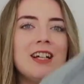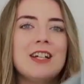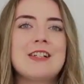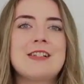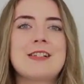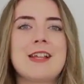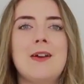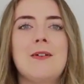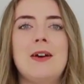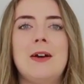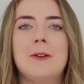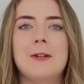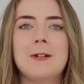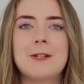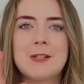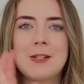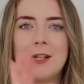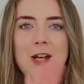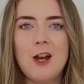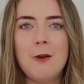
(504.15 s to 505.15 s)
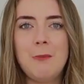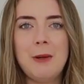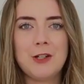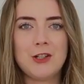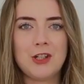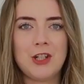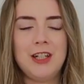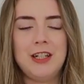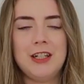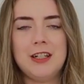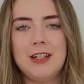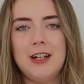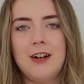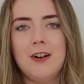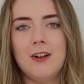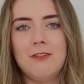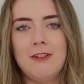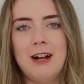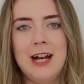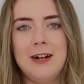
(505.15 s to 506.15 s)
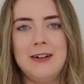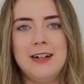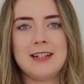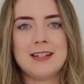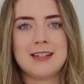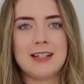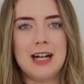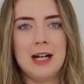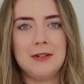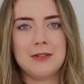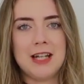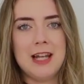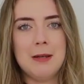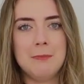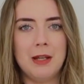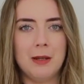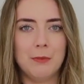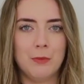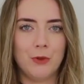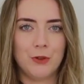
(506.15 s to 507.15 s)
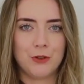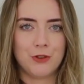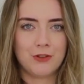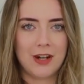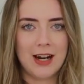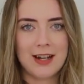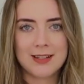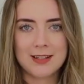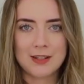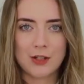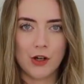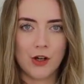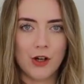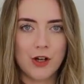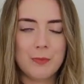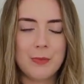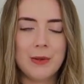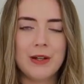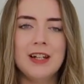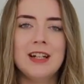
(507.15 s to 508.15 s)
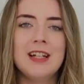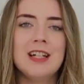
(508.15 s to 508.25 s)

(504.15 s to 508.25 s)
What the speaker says: So I'll insert a picture here of how I styled it a bit more dressed up.